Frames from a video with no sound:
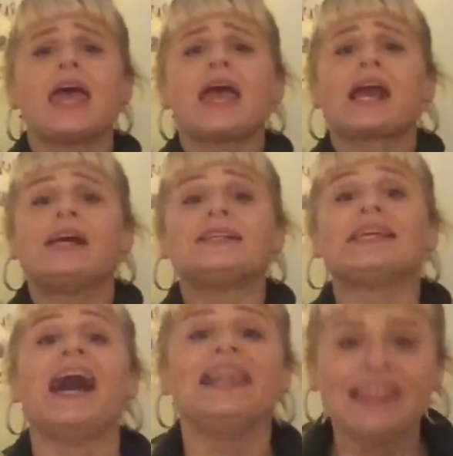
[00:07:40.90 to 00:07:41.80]
because
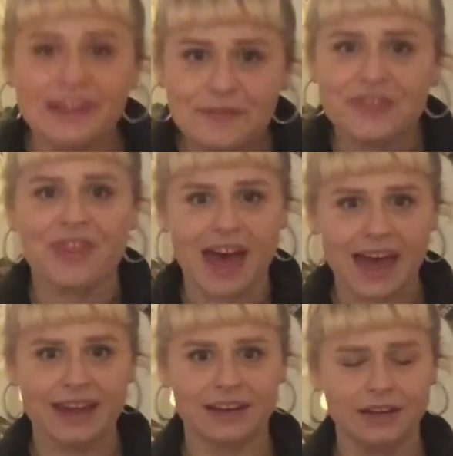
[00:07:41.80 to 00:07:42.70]
I lived
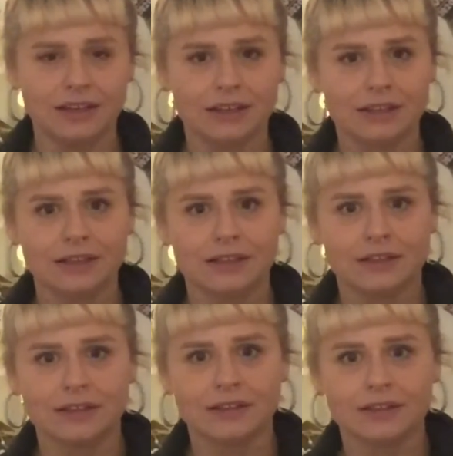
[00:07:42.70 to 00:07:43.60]
that.
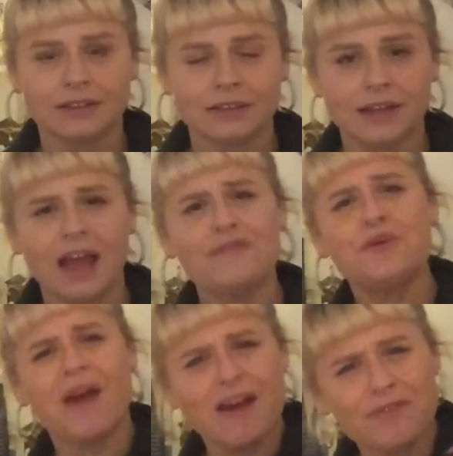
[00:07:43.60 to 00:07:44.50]
Have
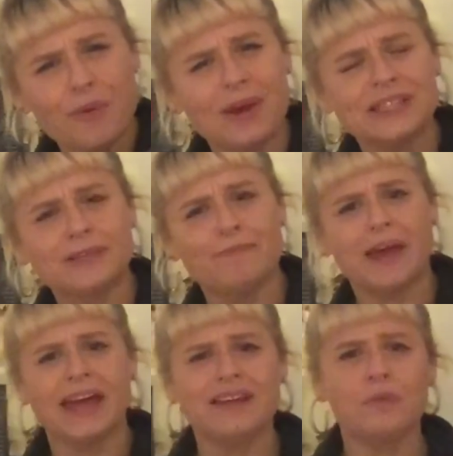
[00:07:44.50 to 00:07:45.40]
you ever went to
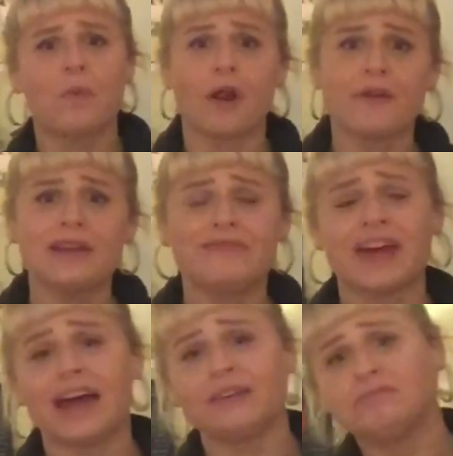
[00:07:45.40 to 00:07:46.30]
bed worried
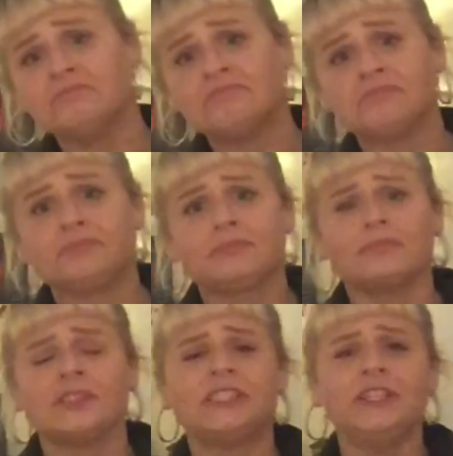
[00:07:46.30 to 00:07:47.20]
that
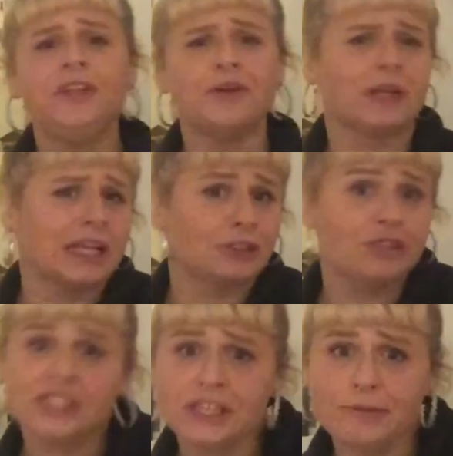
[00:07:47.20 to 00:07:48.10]
your
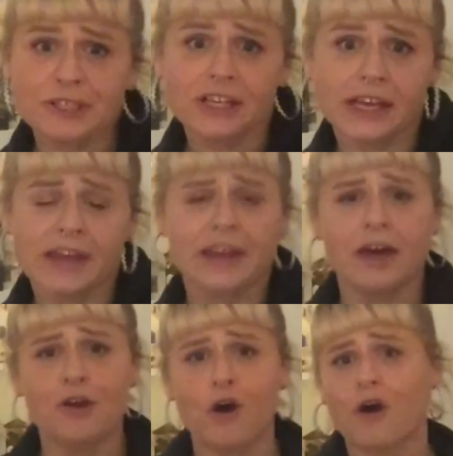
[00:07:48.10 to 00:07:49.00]
electricity was going to get
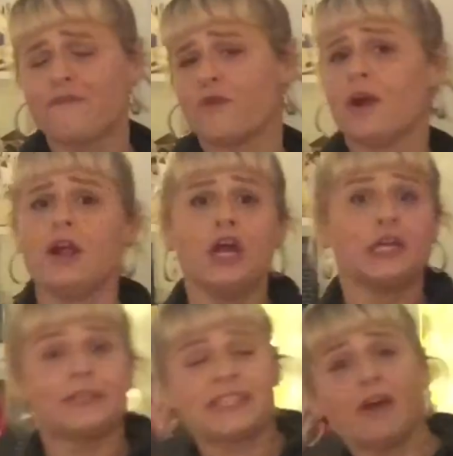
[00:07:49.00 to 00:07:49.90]
cut off, or
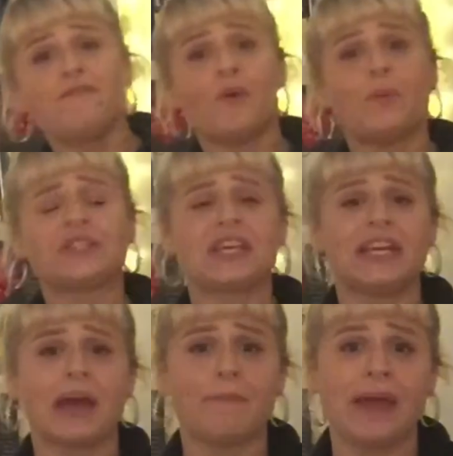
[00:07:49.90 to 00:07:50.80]
your cell phone wasn't going
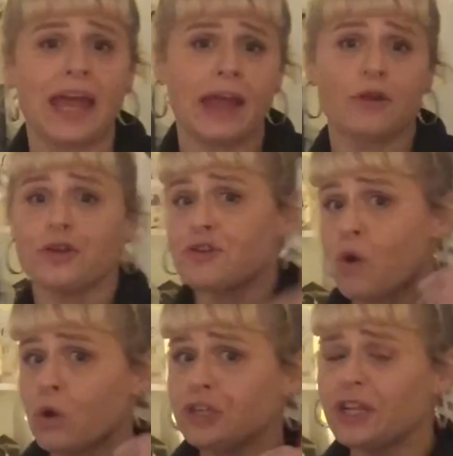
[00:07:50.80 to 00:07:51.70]
to get paid, or you
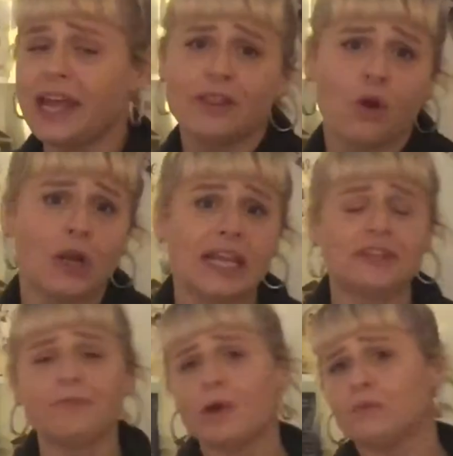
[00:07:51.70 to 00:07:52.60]
called your landlord, let
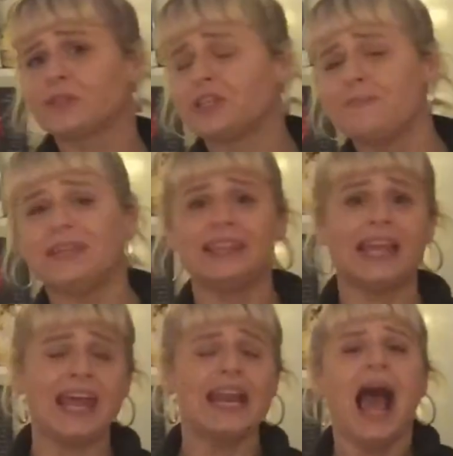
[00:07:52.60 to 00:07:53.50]
them know it was going to be
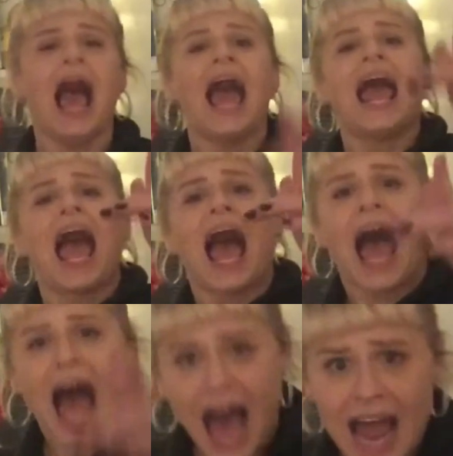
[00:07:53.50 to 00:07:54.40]
late?
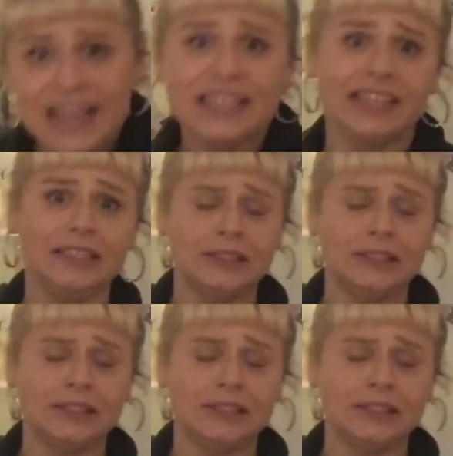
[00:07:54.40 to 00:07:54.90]
I did.